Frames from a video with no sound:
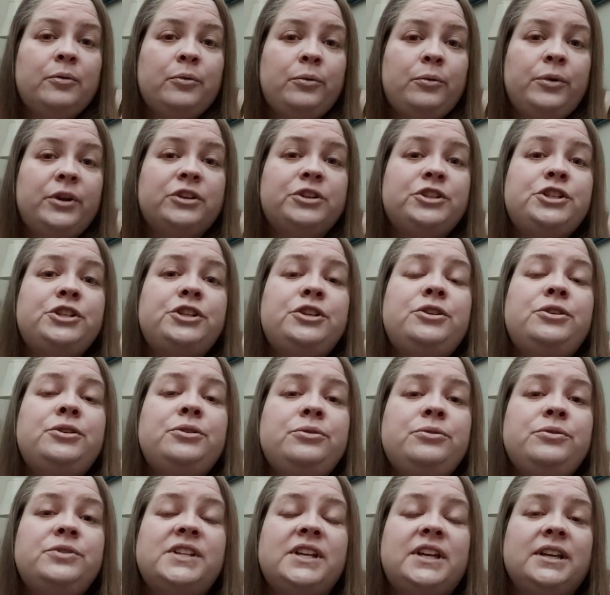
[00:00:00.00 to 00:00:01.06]
We're
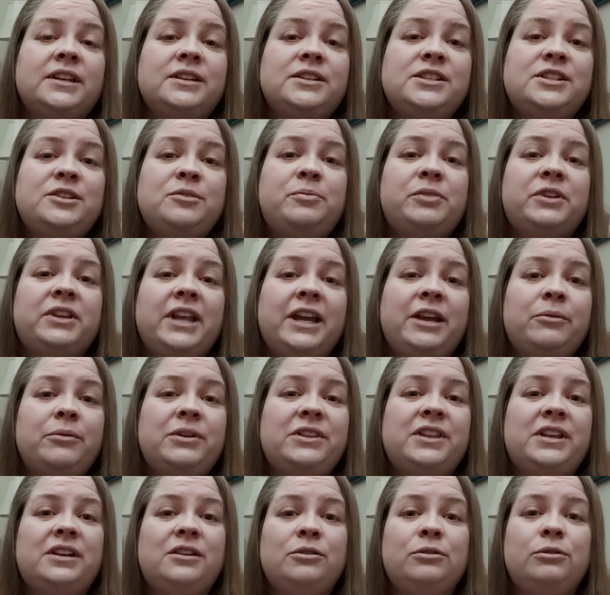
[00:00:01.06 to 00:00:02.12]
choosing to play
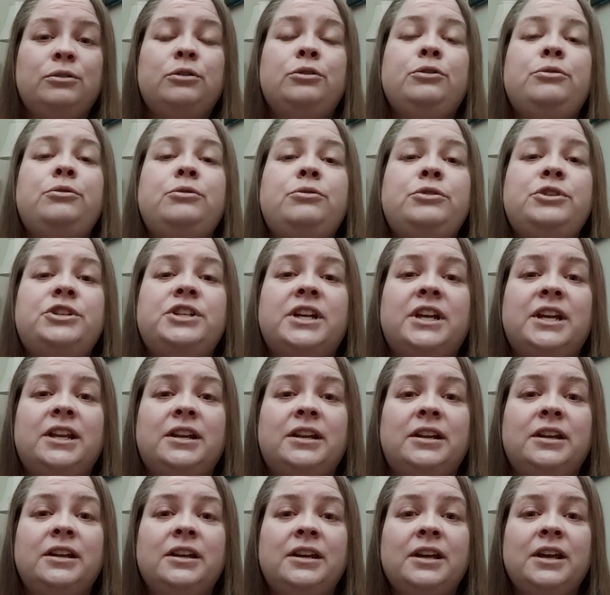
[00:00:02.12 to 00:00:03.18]
with an
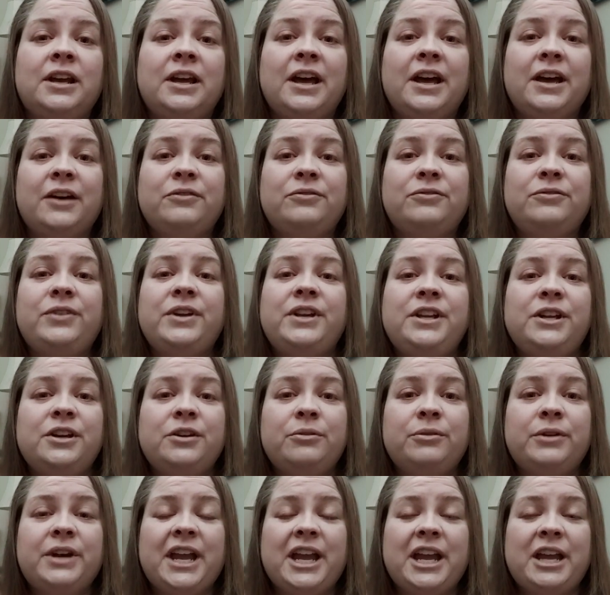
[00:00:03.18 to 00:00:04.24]
illusion, a
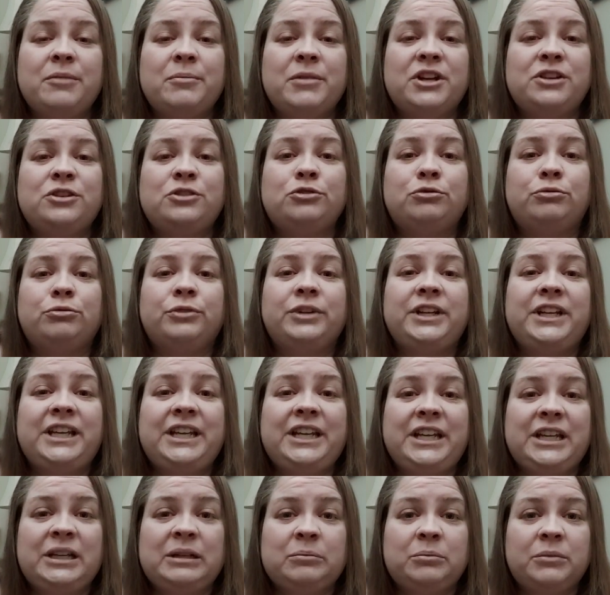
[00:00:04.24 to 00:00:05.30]
video game, a
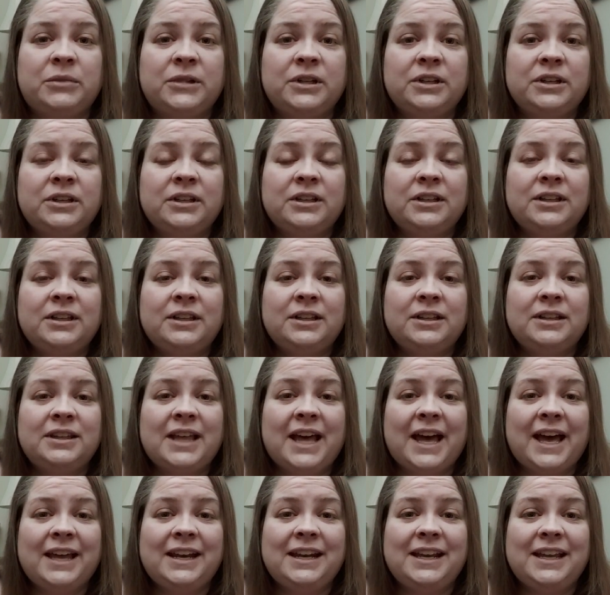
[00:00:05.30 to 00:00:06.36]
dream
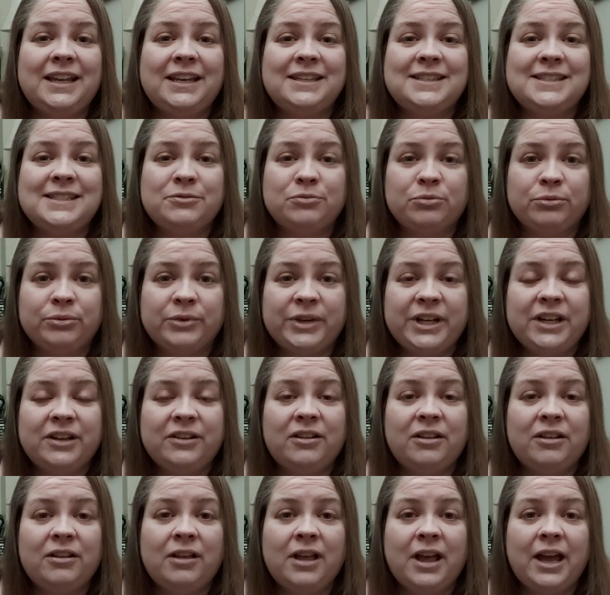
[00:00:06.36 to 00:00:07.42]
that it's
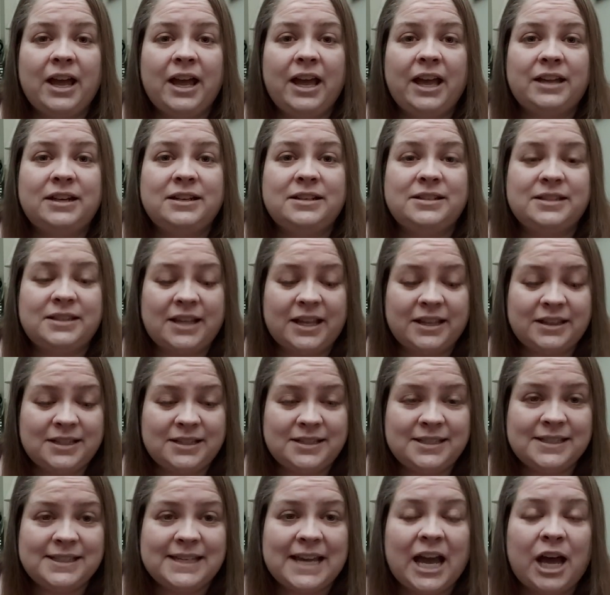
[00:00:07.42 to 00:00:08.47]
real and that
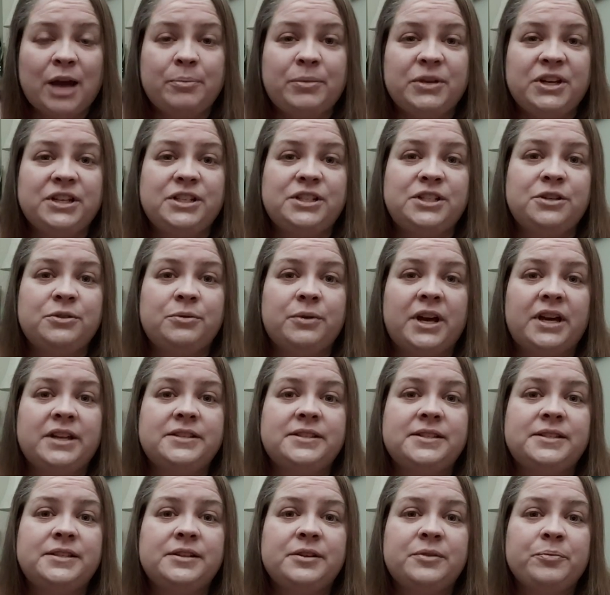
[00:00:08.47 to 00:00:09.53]
this is happening to
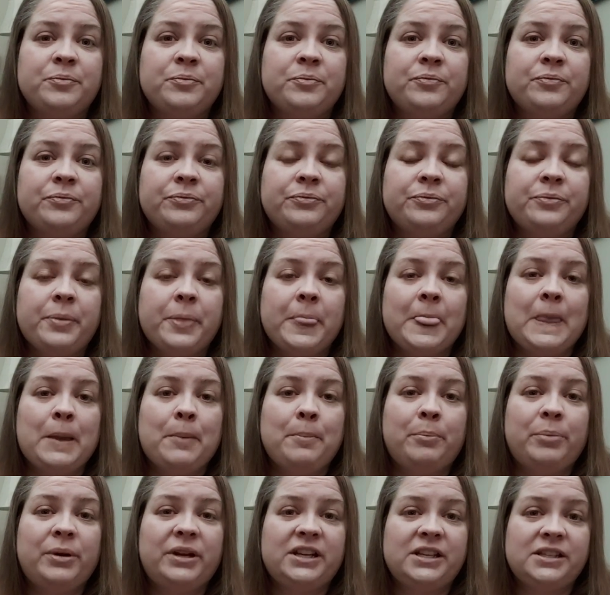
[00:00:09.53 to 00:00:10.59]
us,
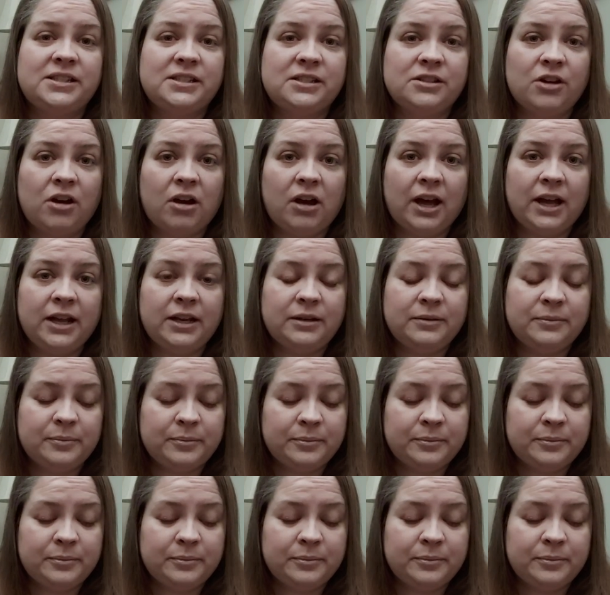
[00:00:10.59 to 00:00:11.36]
but it's not.